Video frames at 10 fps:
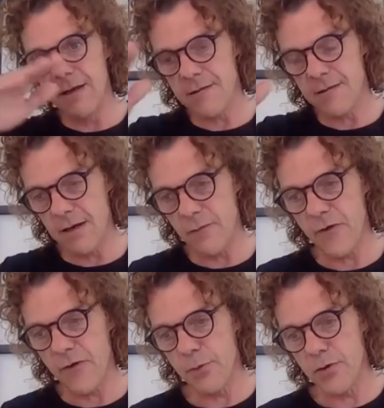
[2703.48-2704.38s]
state of
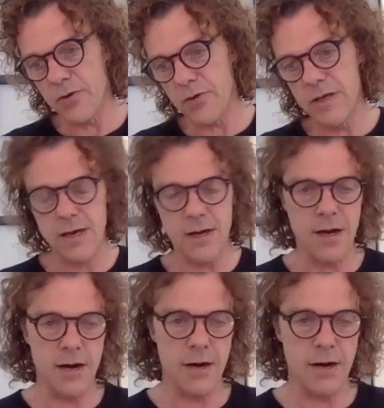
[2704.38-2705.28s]
hypoxia,
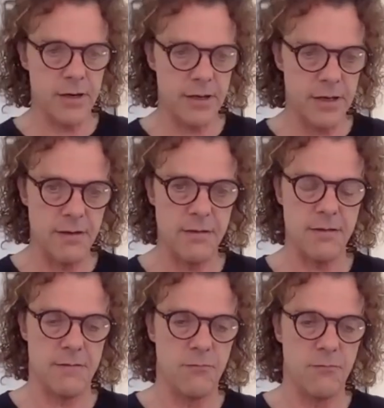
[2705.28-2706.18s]
our
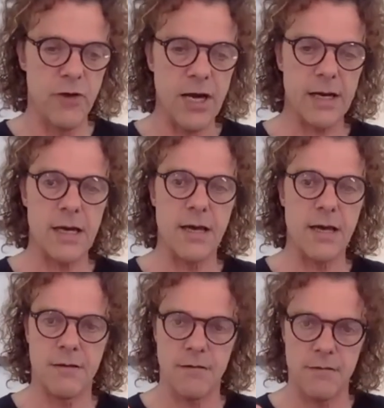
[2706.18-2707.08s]
kidneys
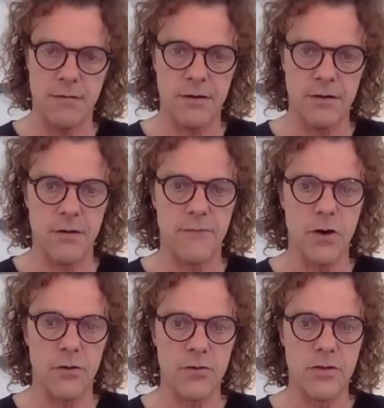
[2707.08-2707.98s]
recognize there's not enough
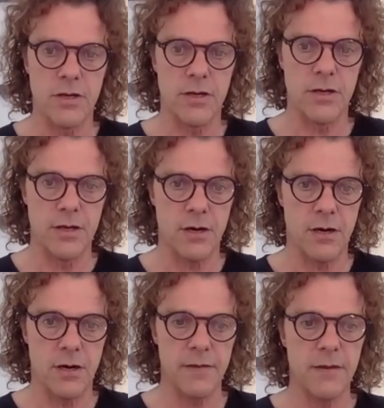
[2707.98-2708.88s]
oxygen in our
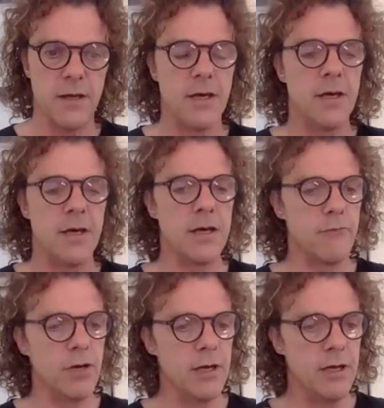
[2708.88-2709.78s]
blood, and
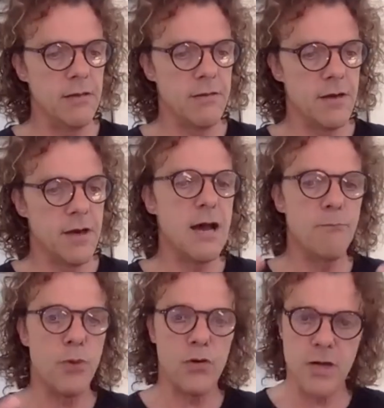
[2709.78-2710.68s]
they release
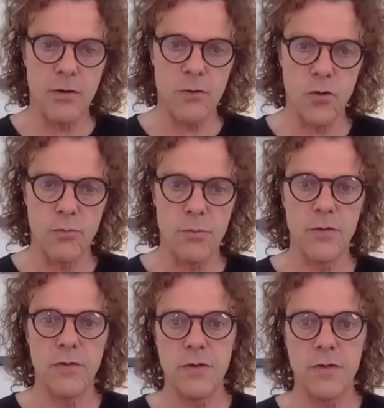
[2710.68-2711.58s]
hypoxia
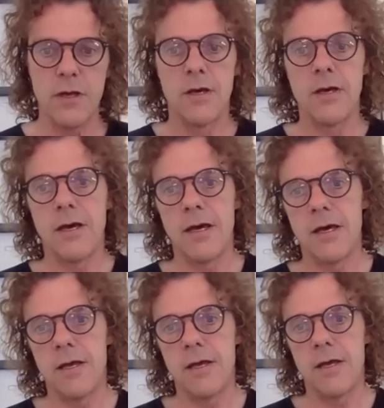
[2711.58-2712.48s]
hormones
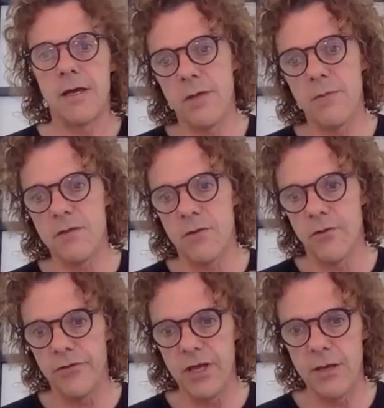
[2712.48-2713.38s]
And one of them is
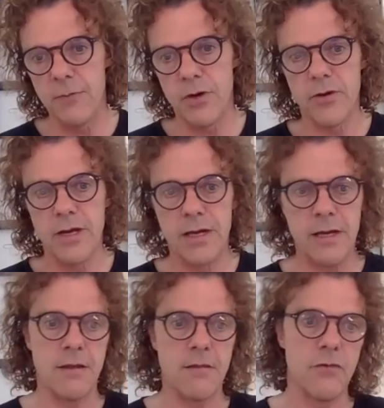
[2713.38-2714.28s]
called EPO, and
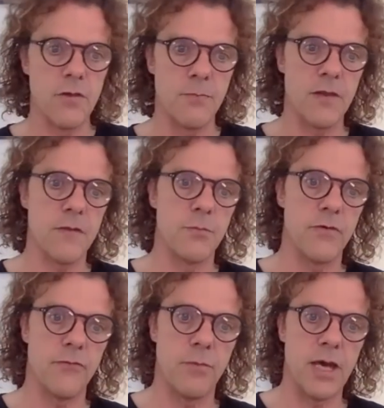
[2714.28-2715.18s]
that is responsible
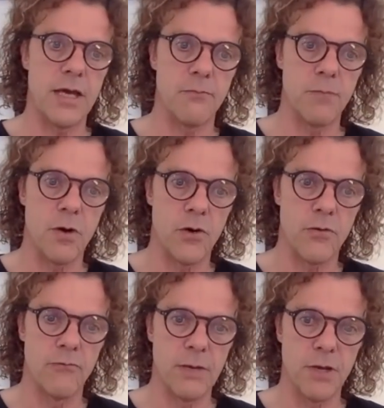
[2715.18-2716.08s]
for making more
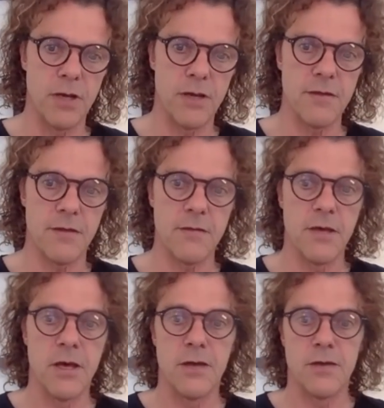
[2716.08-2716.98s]
red blood cells.
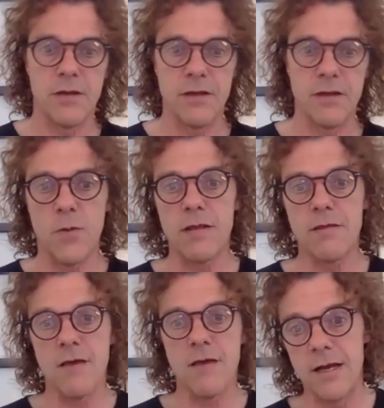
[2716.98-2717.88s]
So this is why it's
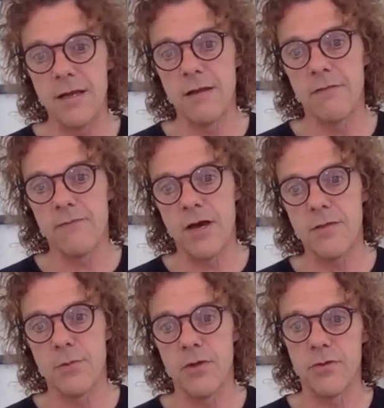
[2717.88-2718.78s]
highly
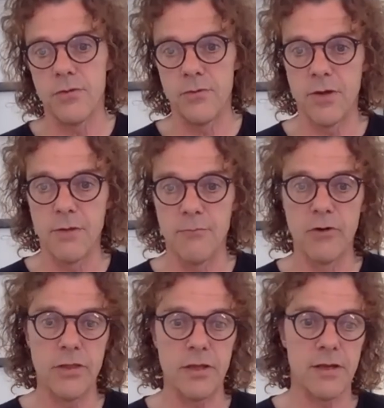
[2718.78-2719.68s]
advisable to do a
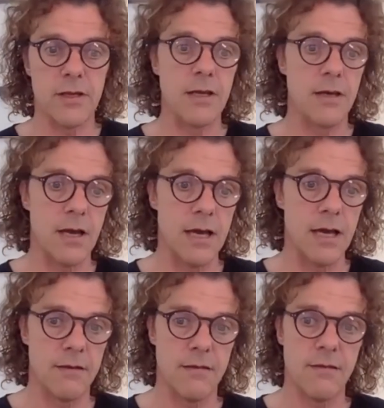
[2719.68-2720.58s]
breathing technique
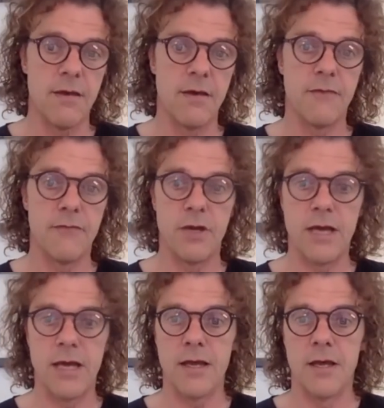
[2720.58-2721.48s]
like this every
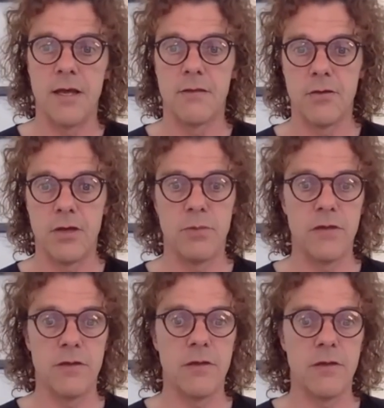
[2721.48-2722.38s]
day. So you
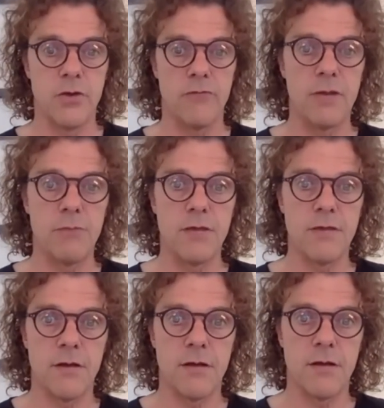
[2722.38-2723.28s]
build up your red blood
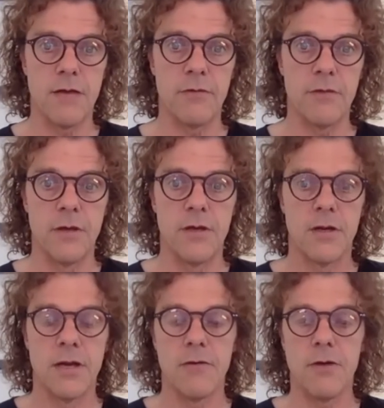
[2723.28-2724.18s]
cell count.
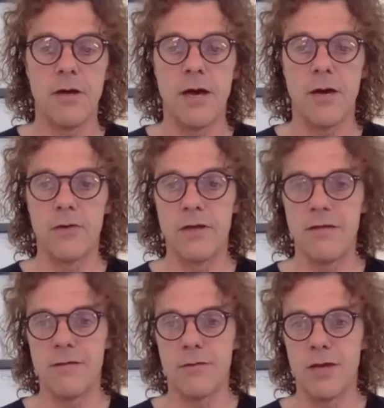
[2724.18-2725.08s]
Now, how
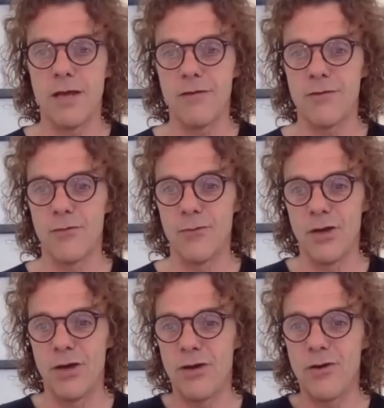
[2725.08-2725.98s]
this connects to
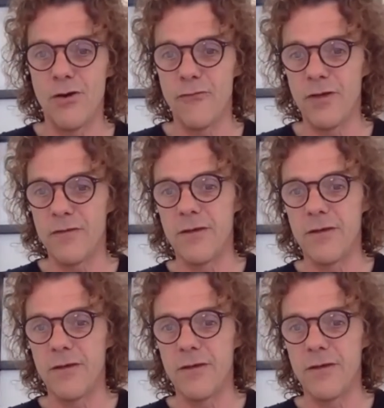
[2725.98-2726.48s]
COVID,